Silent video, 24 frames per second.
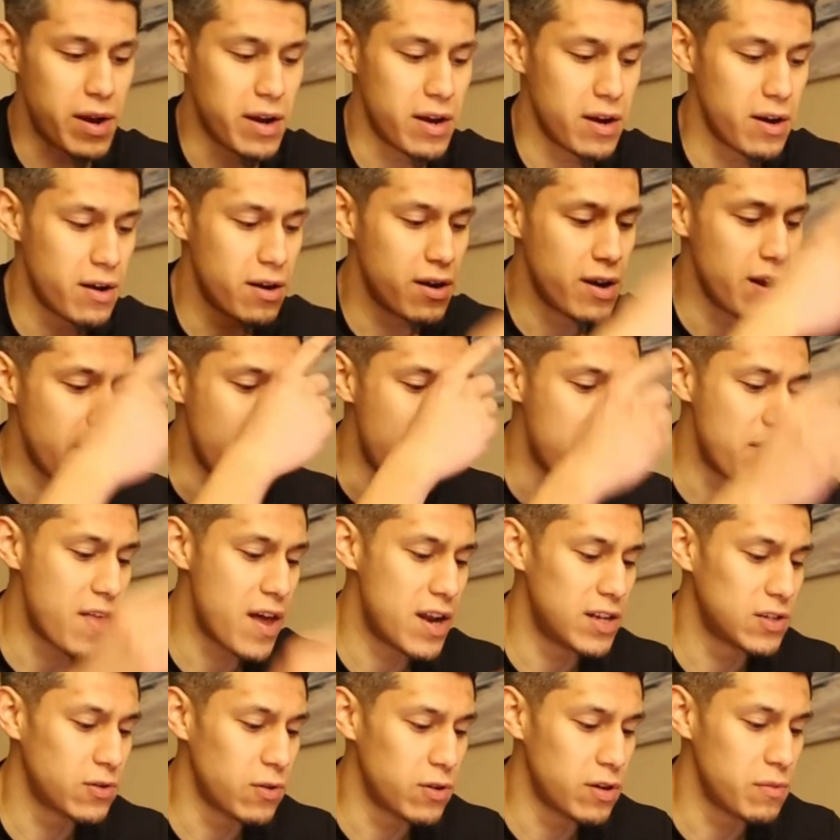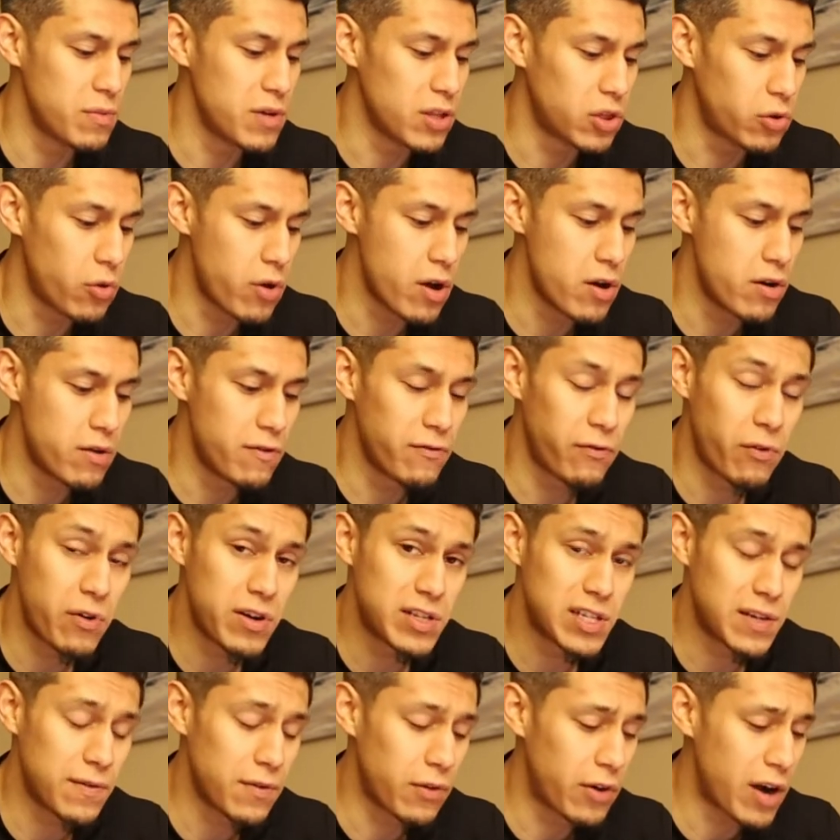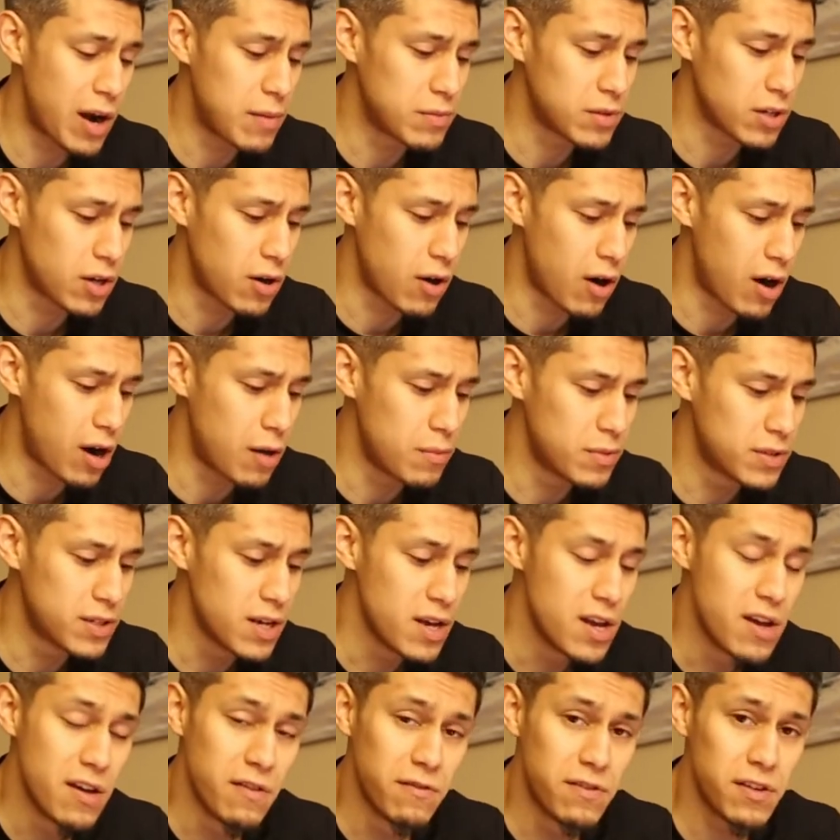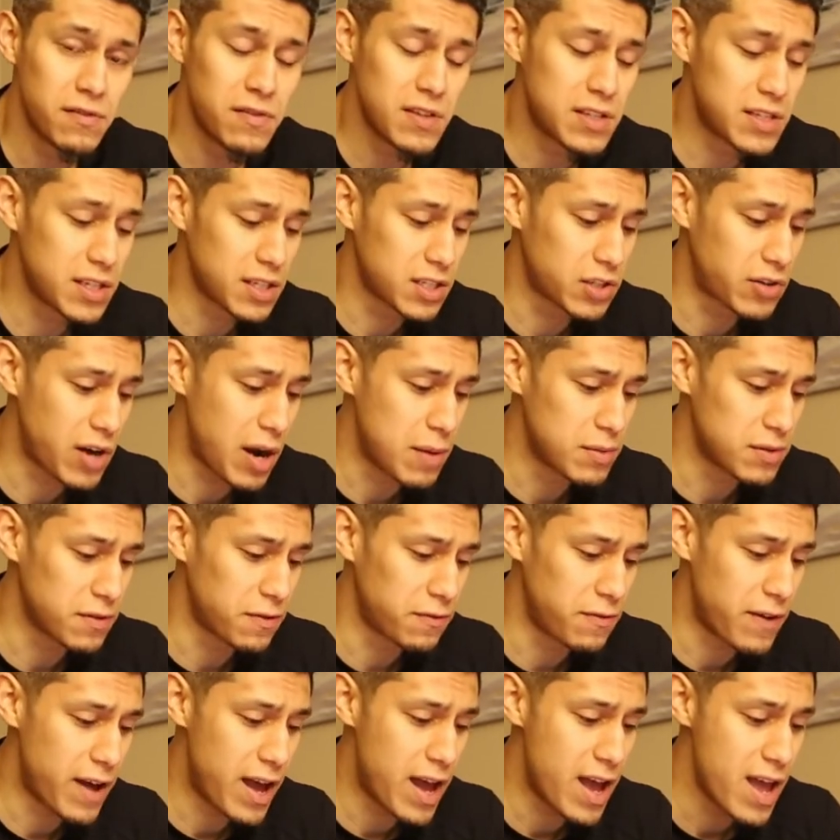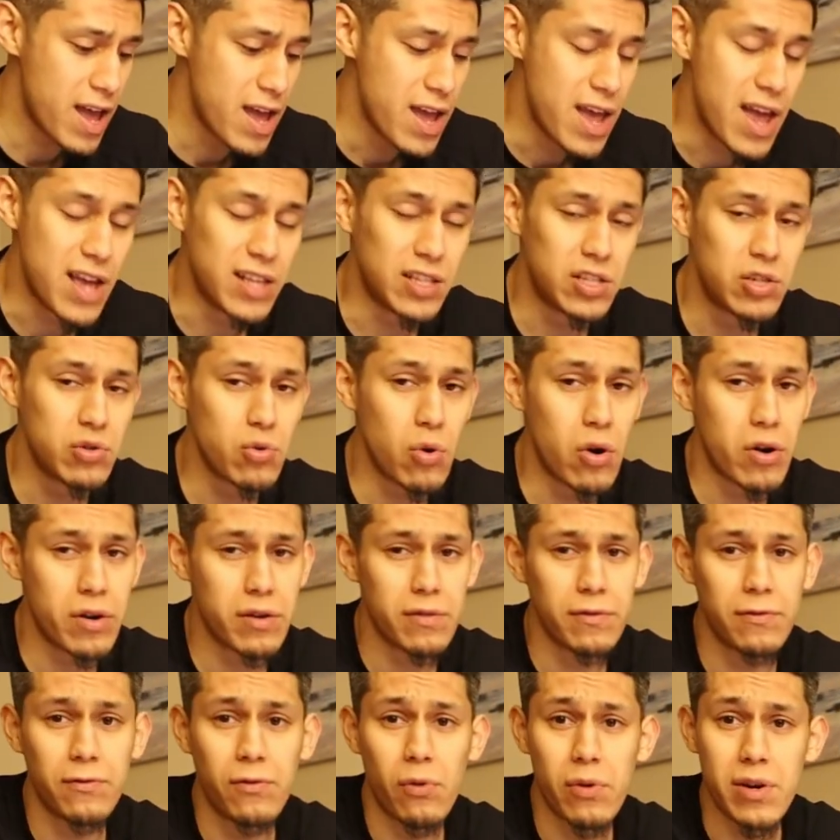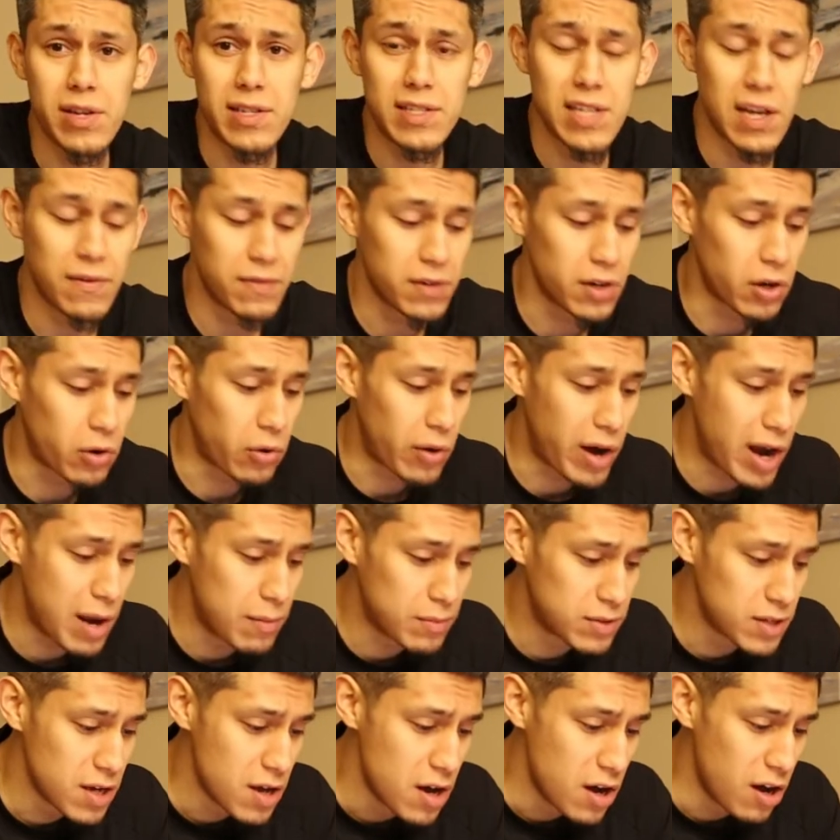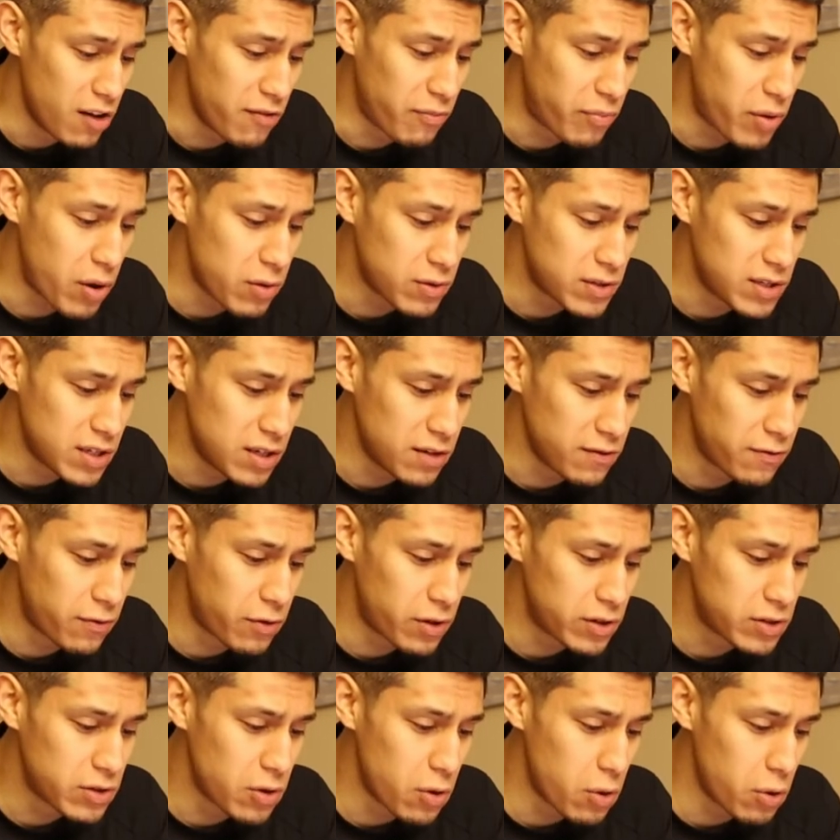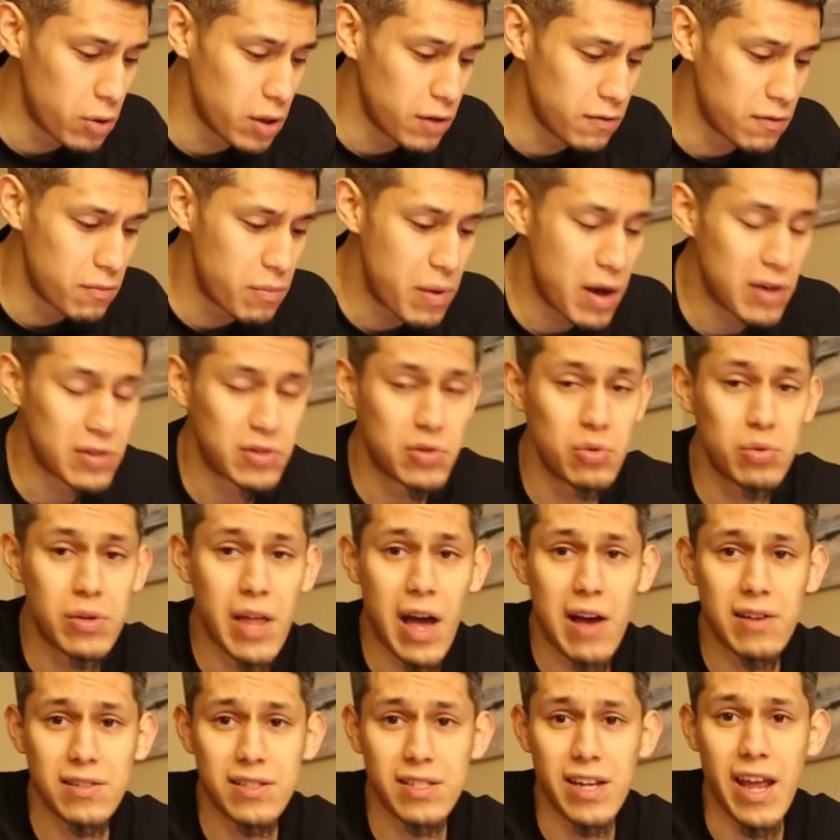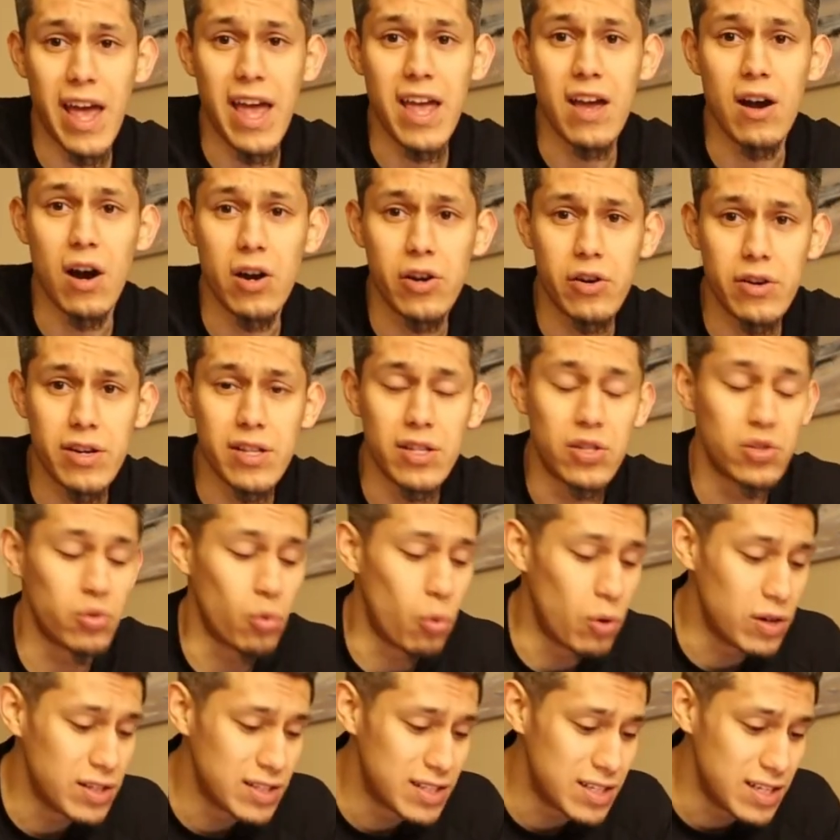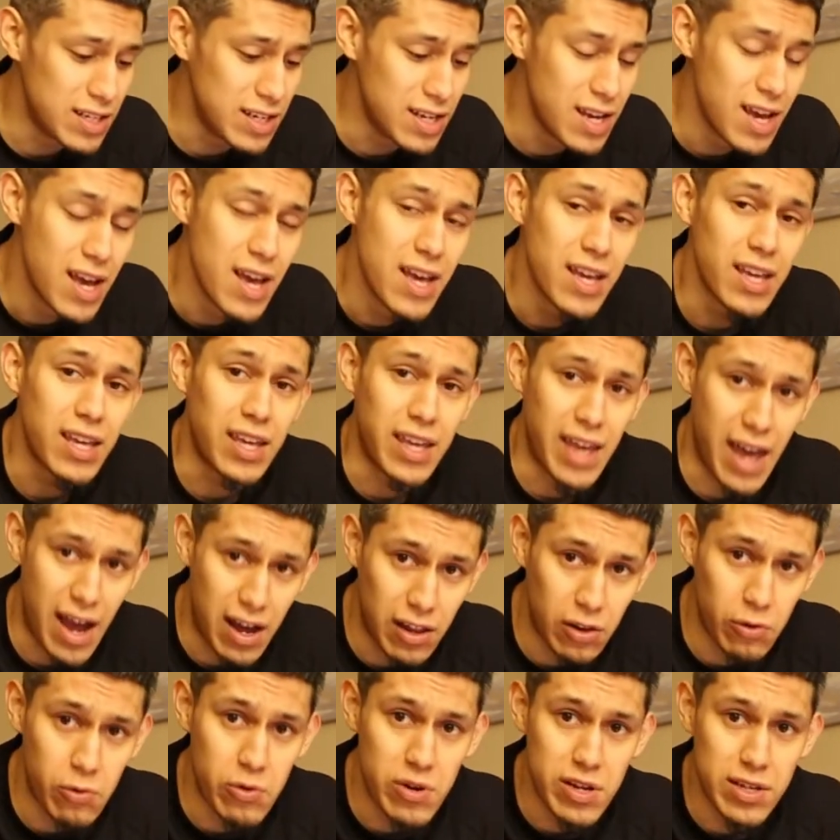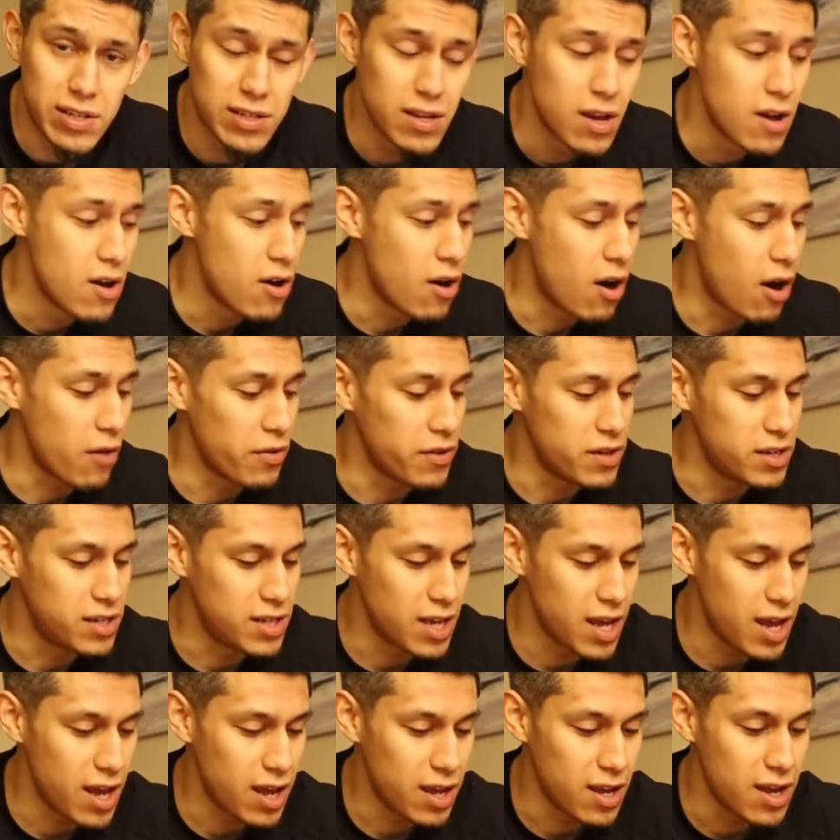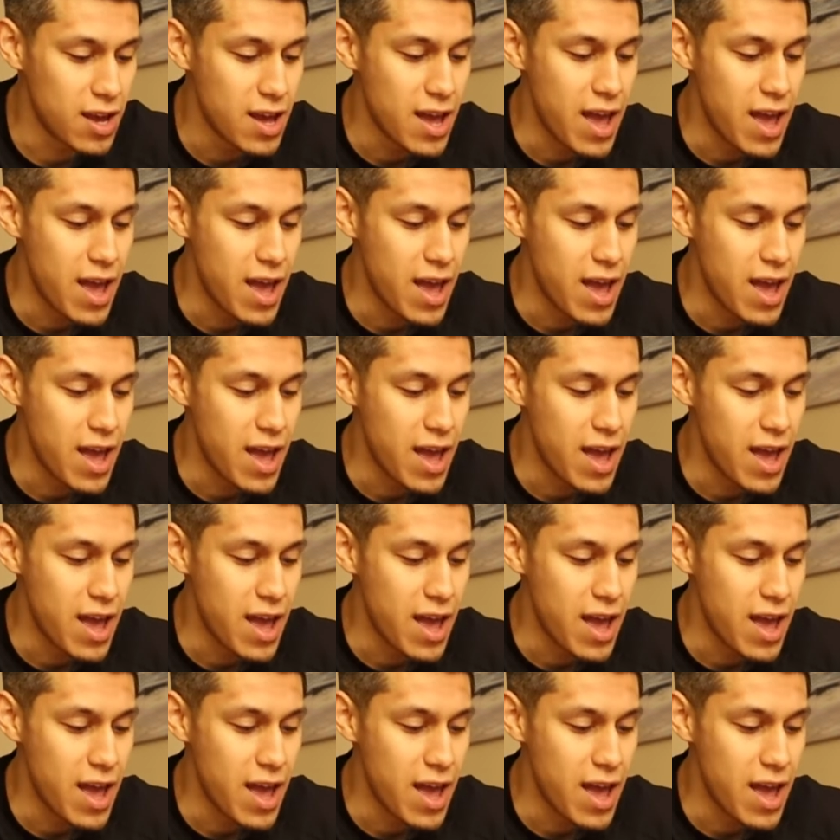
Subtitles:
right here, and that is going to be 347 grams of carbs, 56 grams of fat, and 247 grams of protein for a total of about 2,820 calories on the day.